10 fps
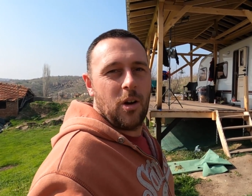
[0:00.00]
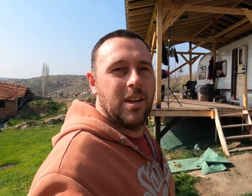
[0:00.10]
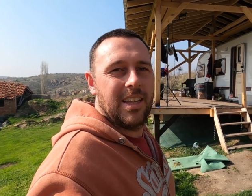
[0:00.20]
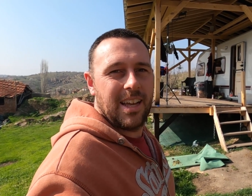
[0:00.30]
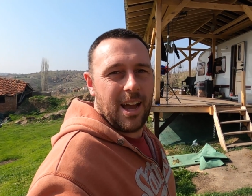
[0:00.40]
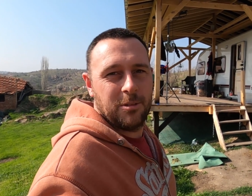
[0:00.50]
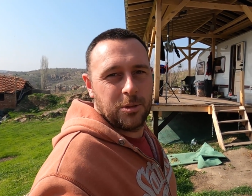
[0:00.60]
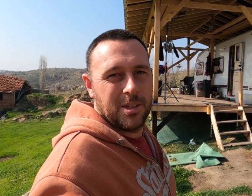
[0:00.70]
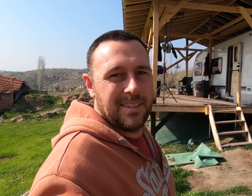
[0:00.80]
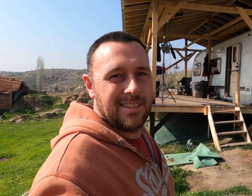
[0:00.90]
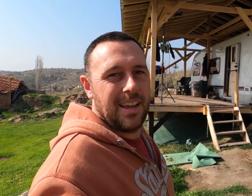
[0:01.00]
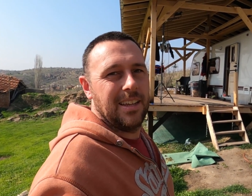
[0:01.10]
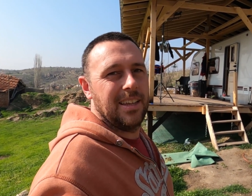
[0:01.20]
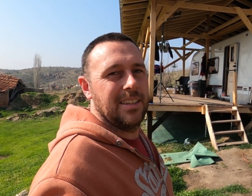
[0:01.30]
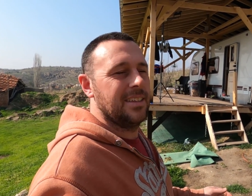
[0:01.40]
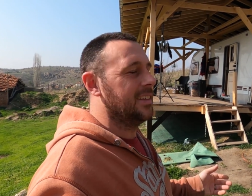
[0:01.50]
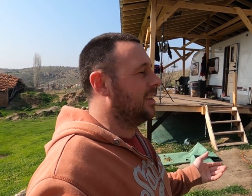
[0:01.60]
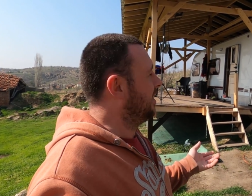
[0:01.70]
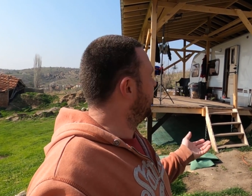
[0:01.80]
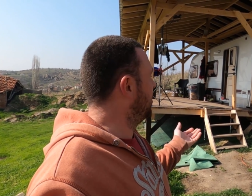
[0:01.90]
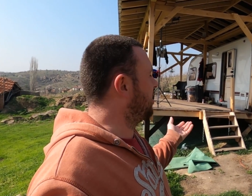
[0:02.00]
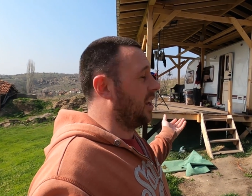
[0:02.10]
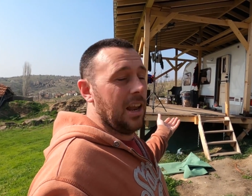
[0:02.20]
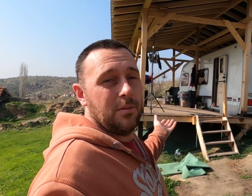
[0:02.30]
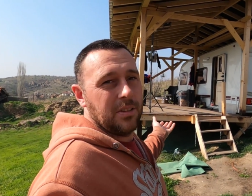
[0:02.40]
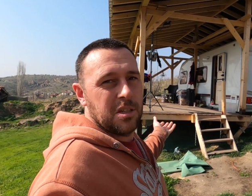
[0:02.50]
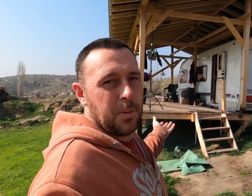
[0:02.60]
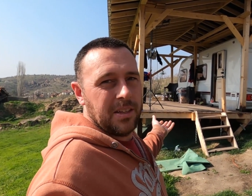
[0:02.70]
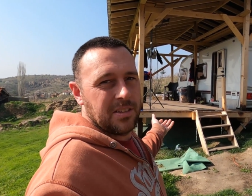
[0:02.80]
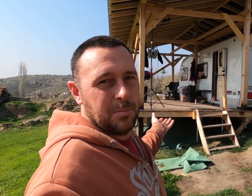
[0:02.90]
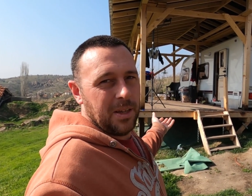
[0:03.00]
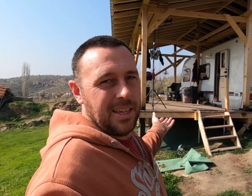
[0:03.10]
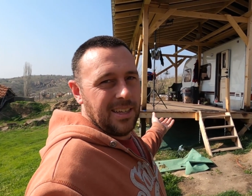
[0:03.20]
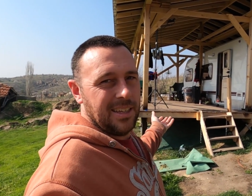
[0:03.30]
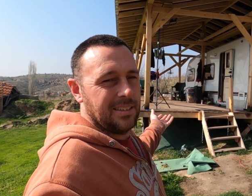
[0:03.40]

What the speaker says: dining, outdoor entertaining, just a lovely space to be.